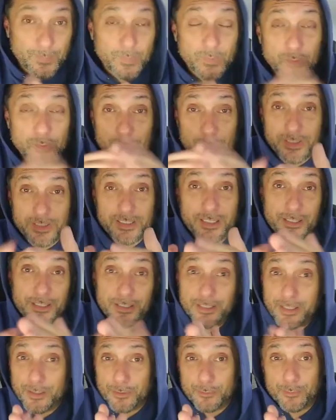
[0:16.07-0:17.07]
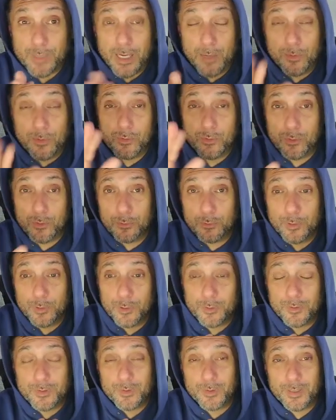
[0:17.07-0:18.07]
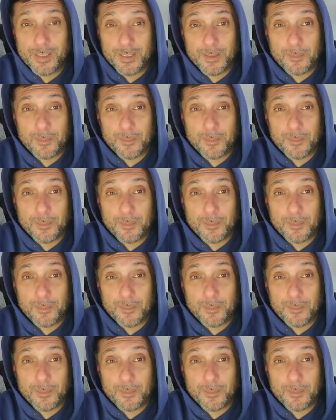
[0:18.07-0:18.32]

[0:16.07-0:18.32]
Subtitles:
let me take you down the rabbit hole real quick.